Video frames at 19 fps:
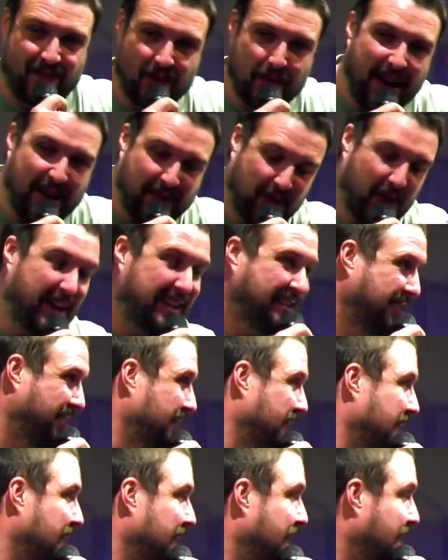for my
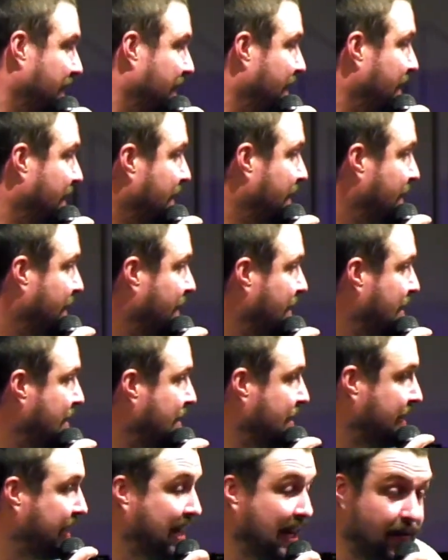friends.
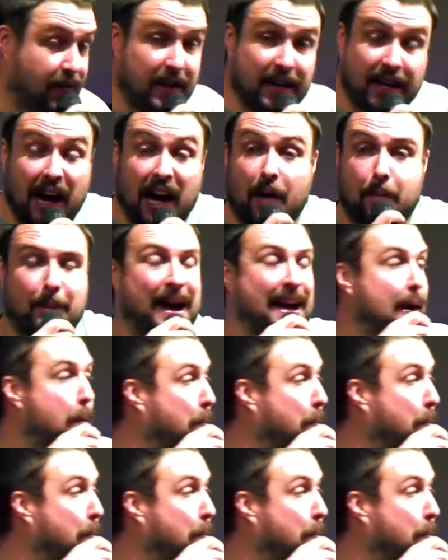Giving up